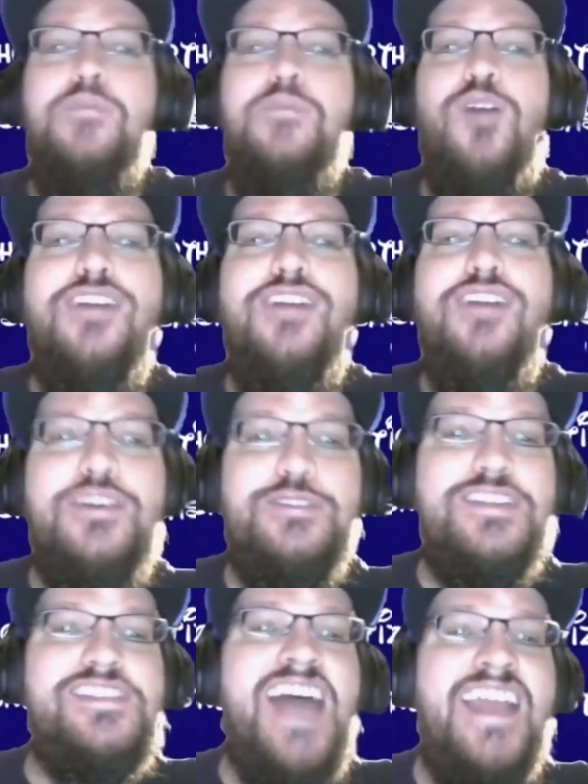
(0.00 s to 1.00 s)
wrong, though.
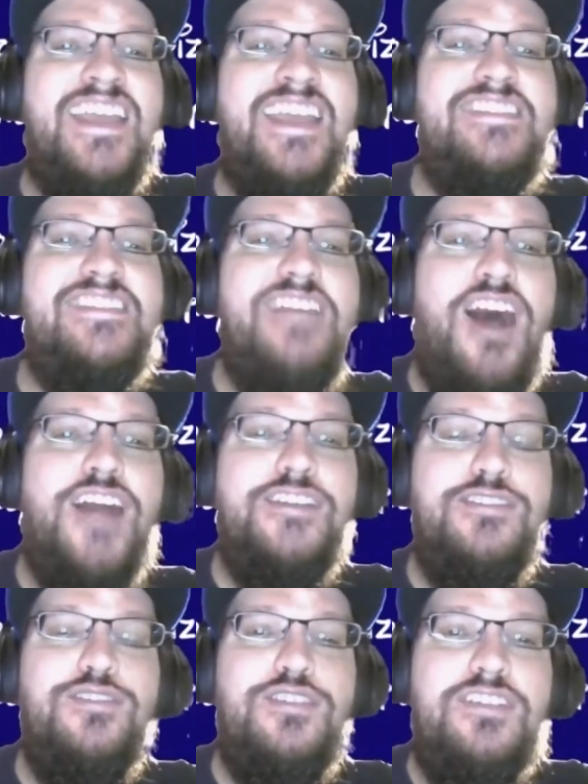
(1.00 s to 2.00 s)
Does that kid not
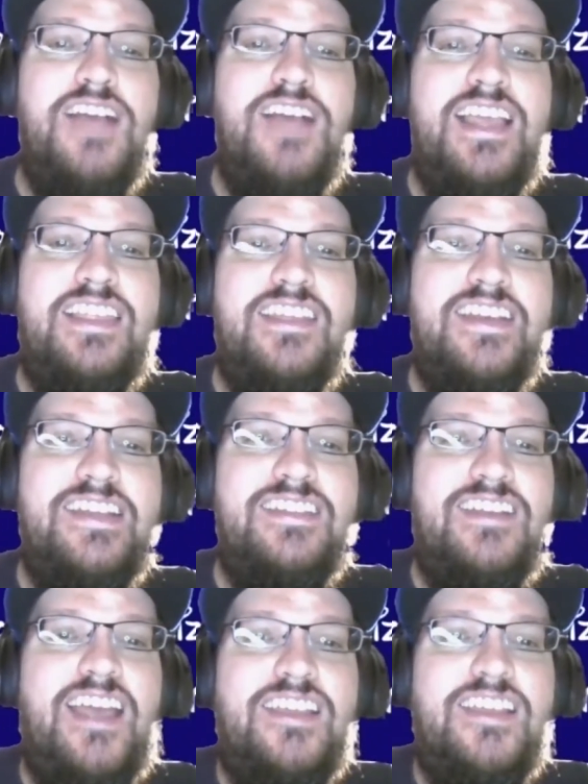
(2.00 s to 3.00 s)
look like the
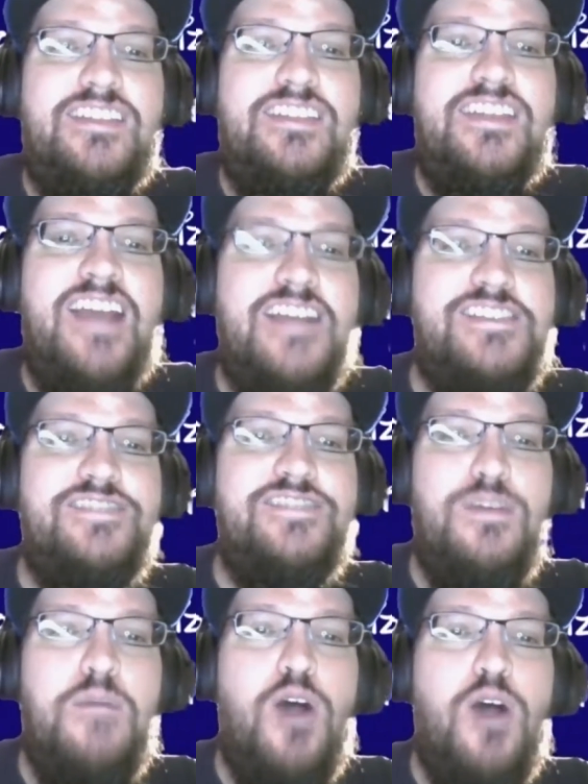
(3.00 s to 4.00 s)
cousin
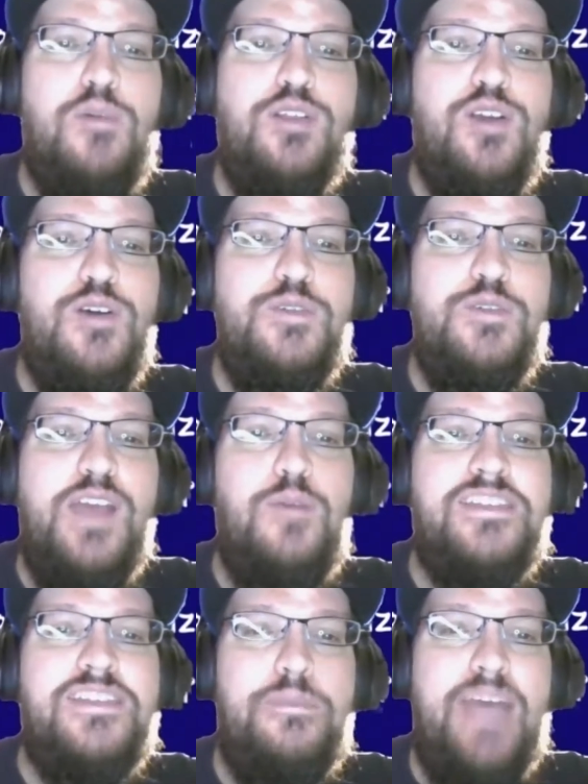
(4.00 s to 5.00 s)
from Home Alone that
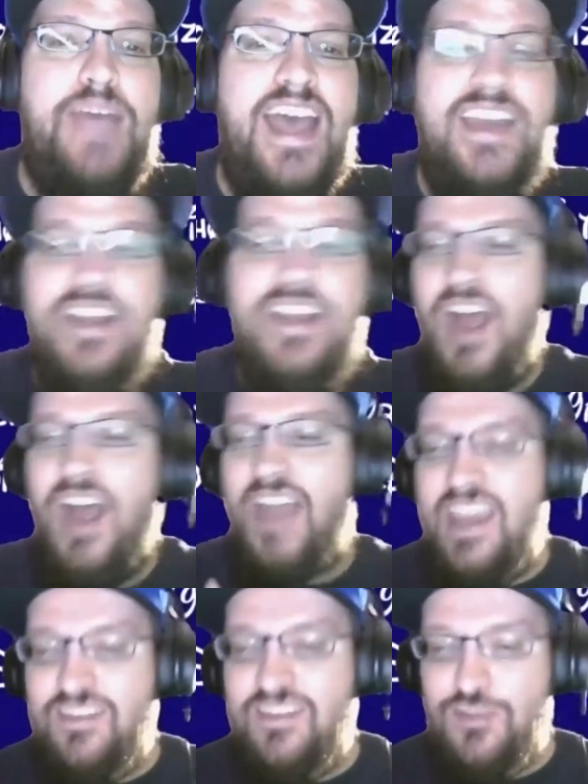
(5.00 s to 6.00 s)
wets the bed? I
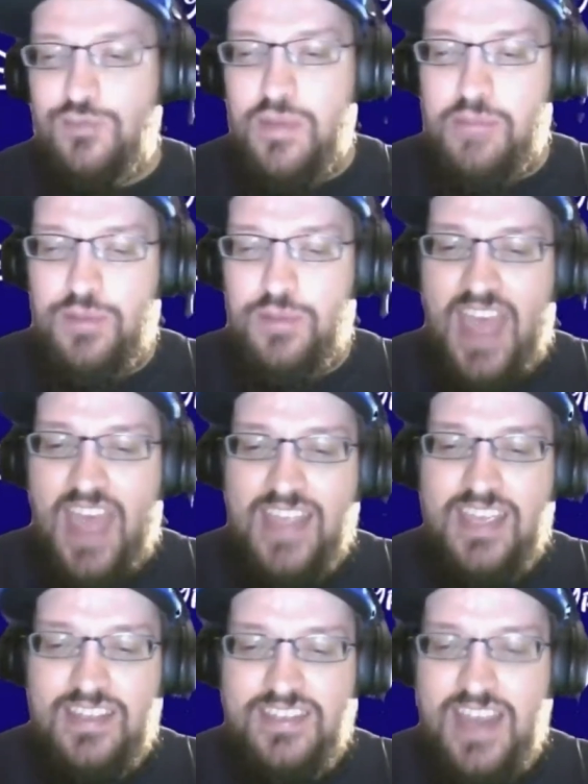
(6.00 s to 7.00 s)
can't even remember that
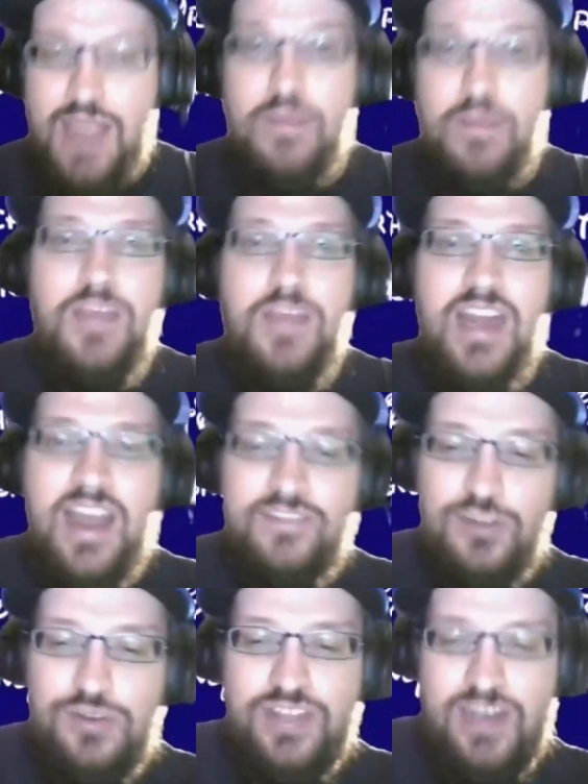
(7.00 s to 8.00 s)
kid's name. I'm going to have
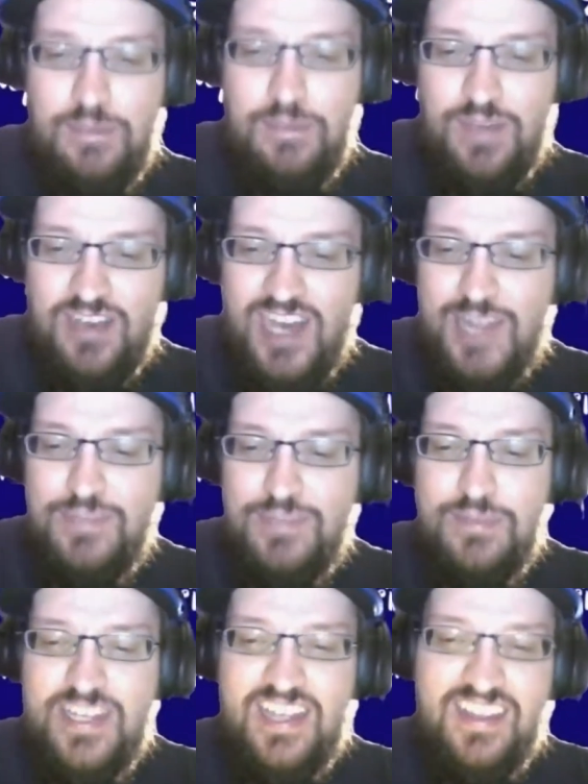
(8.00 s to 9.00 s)
to look it up on
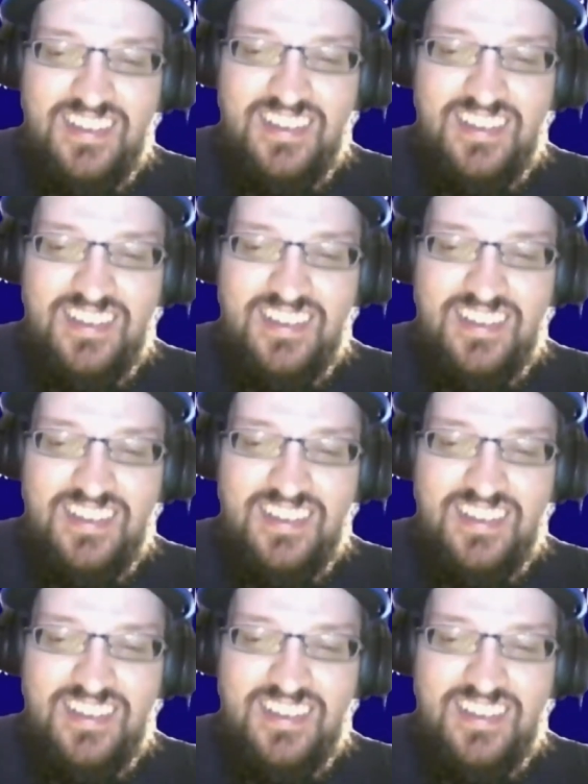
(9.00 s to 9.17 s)
IMDb.